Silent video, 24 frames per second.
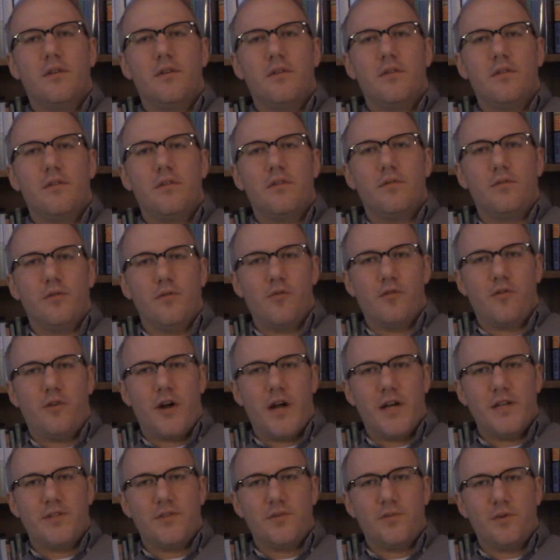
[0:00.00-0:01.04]
through
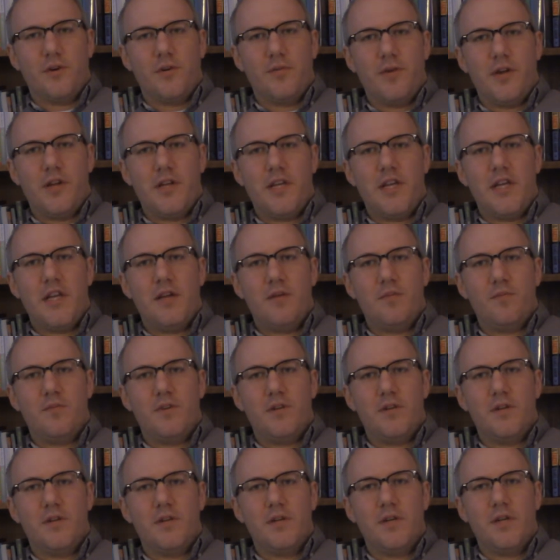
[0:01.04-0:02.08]
Christ we're redeemed,
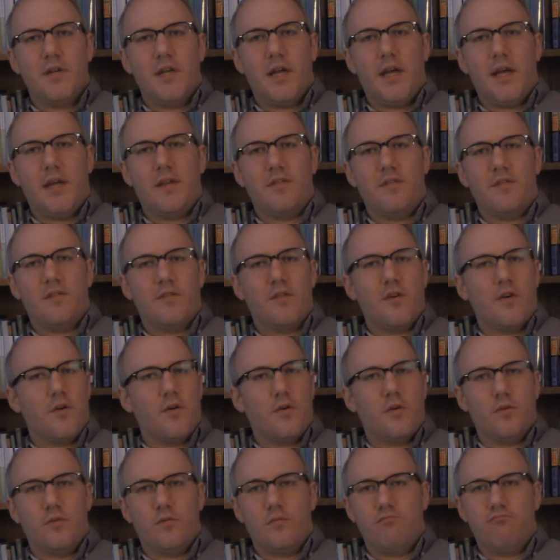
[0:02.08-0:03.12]
and so